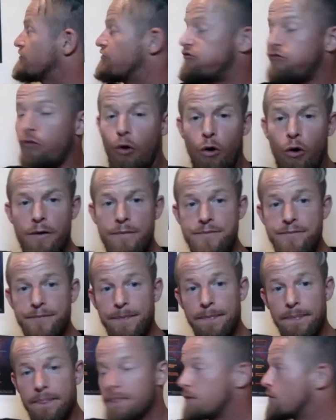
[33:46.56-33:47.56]
a 4?
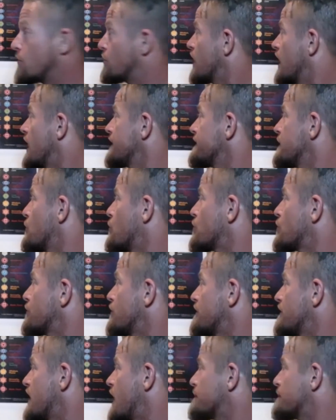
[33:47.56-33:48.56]
Okay, the order
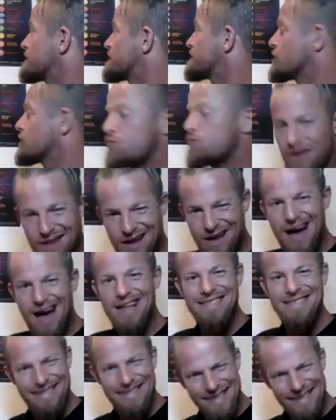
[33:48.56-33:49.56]
and the absolute, where the heart
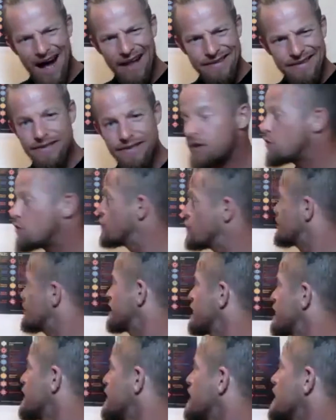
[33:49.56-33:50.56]
starts to open.
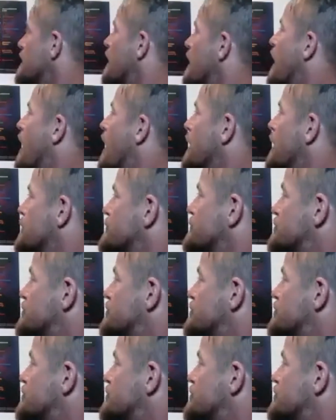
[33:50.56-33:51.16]
Are you a